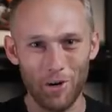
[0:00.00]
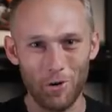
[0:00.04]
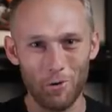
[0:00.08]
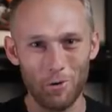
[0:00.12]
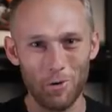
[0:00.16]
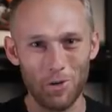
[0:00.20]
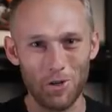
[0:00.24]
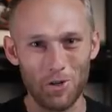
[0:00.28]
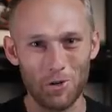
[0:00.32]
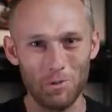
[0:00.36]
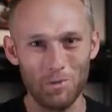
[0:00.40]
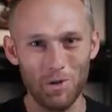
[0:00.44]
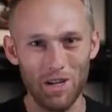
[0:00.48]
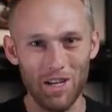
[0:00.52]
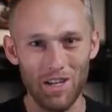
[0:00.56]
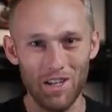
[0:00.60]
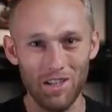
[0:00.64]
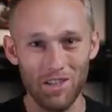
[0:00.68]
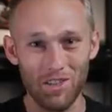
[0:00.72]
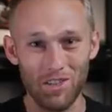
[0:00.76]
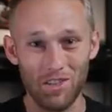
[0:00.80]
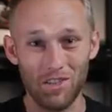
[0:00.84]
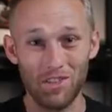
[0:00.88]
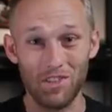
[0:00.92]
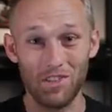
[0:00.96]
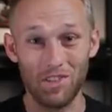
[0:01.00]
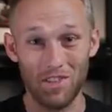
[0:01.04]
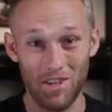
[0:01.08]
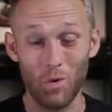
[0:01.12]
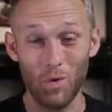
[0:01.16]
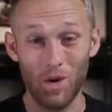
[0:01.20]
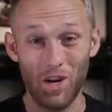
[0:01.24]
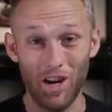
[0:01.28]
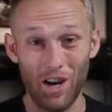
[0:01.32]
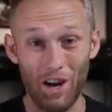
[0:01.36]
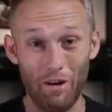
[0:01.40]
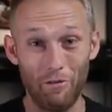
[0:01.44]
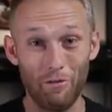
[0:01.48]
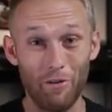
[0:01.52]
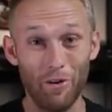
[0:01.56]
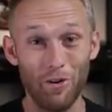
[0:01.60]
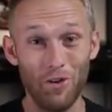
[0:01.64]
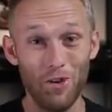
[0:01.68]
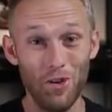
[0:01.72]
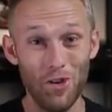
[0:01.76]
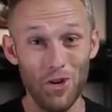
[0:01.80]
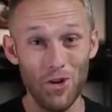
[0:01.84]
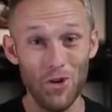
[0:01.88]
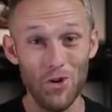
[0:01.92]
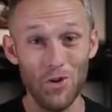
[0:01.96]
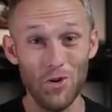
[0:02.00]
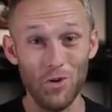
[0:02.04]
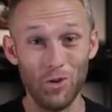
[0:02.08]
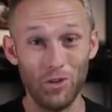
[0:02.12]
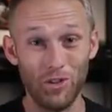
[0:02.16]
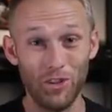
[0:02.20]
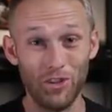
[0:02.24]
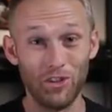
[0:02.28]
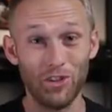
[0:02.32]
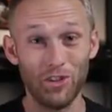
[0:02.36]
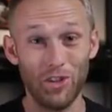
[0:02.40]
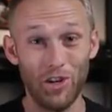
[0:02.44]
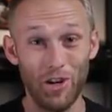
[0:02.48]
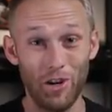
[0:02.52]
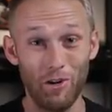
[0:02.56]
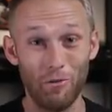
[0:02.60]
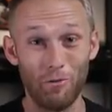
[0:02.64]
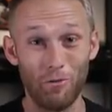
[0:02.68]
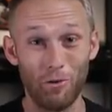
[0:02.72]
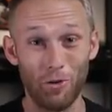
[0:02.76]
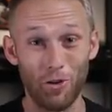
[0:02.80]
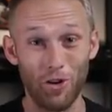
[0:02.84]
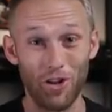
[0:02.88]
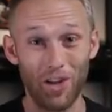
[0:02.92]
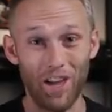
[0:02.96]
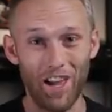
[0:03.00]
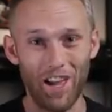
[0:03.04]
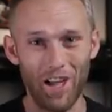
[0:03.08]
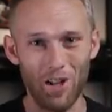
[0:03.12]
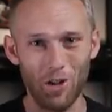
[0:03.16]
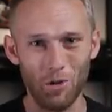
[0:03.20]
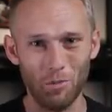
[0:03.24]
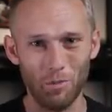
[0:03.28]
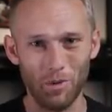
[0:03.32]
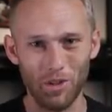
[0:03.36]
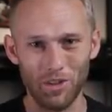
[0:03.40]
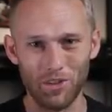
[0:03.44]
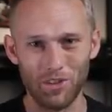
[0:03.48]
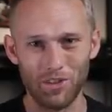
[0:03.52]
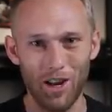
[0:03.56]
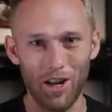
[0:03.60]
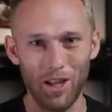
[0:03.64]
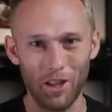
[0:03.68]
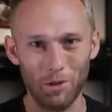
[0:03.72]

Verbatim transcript: which means we have a new design for the helmets.